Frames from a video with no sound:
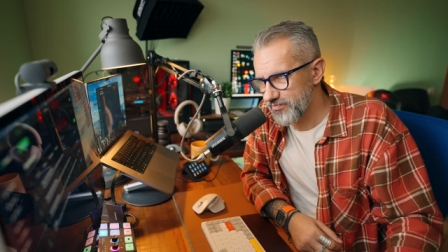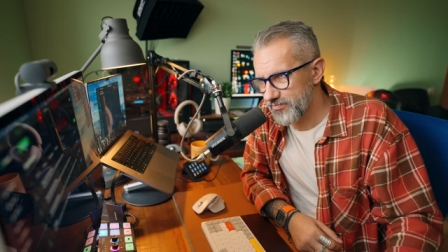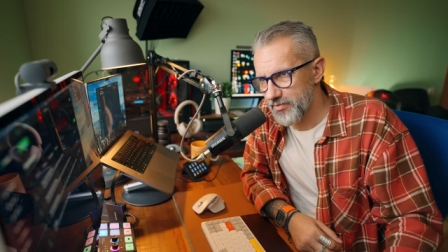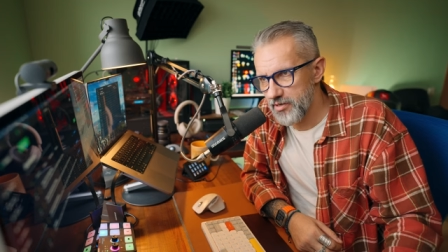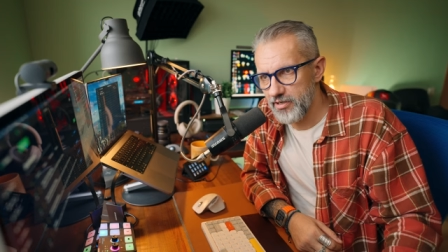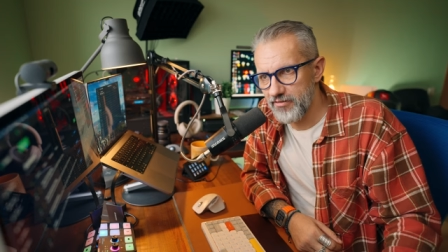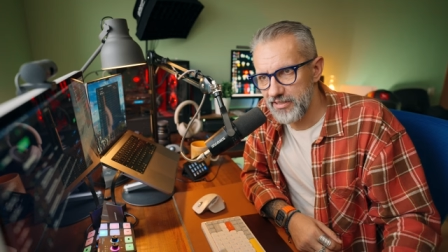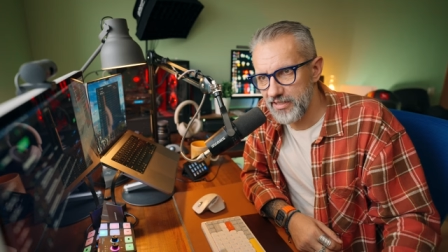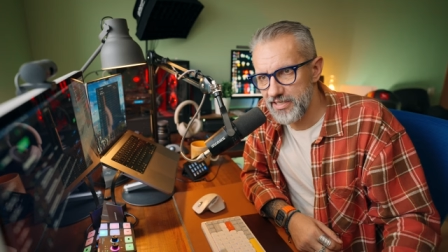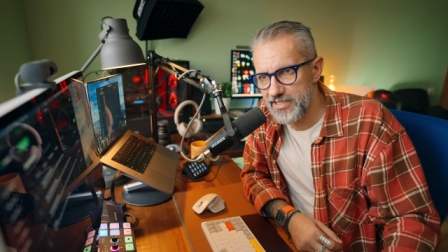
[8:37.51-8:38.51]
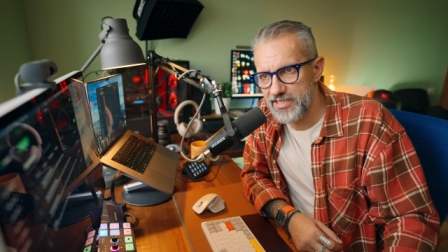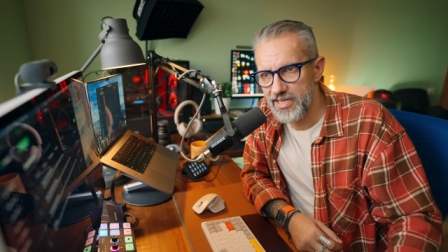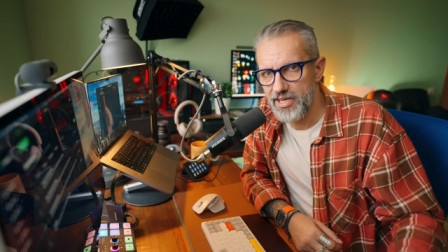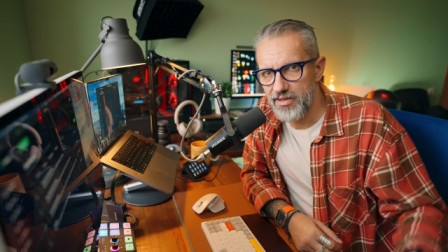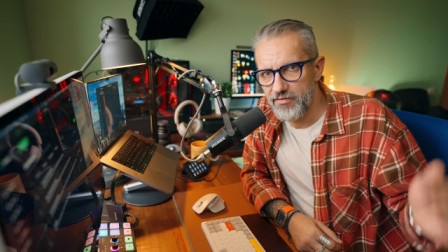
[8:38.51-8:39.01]
maybe even less,
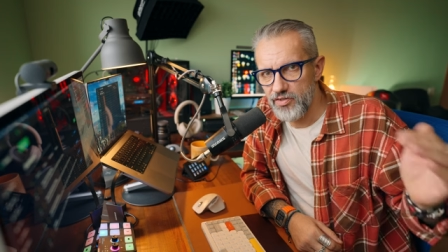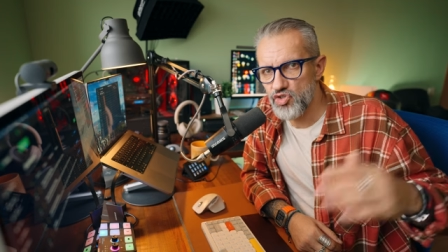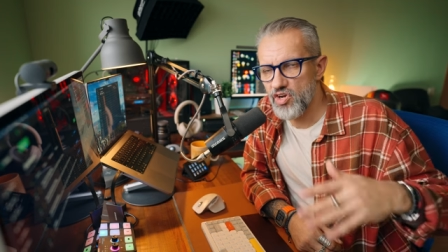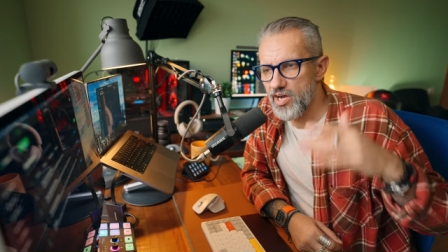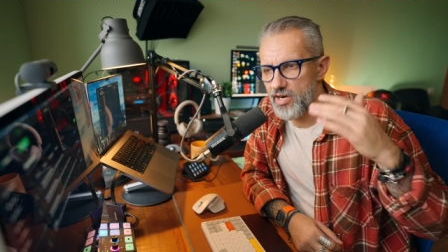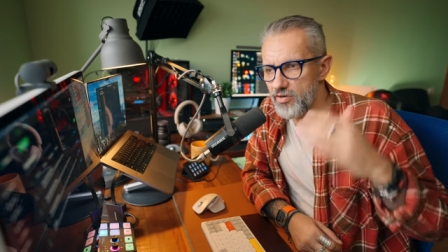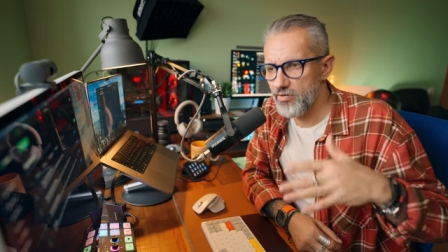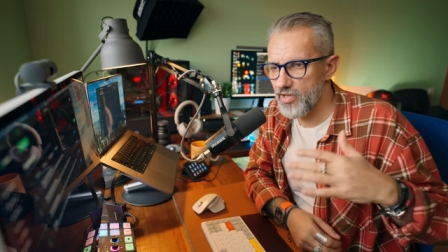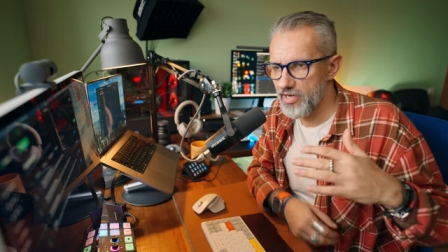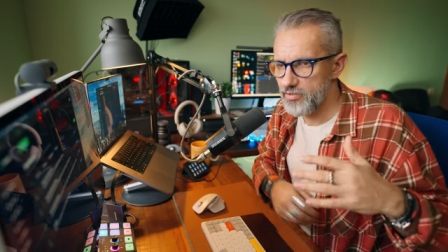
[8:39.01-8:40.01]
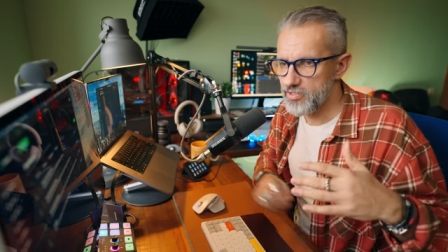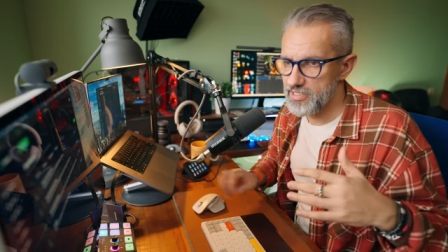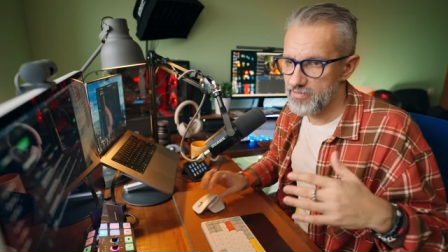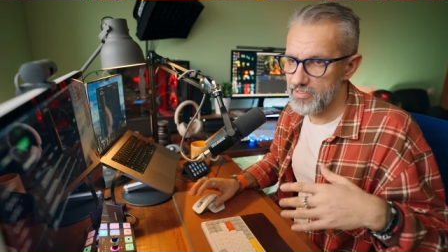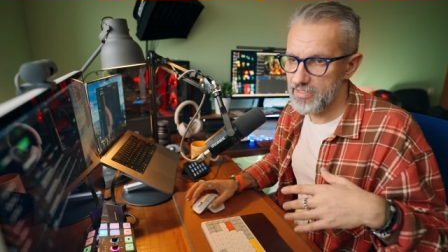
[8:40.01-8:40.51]
which are on iOS
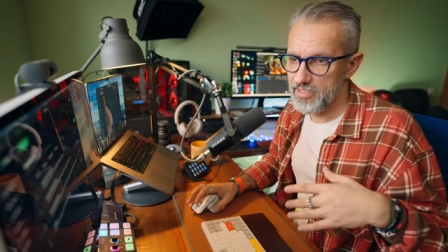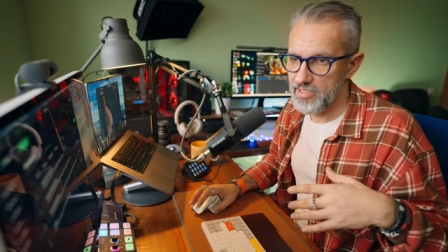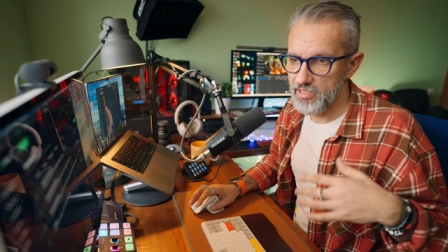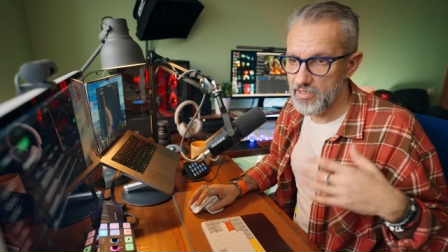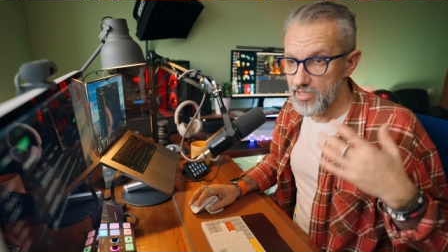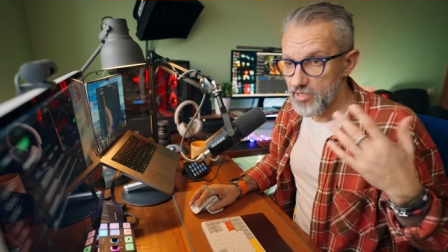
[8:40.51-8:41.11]
17.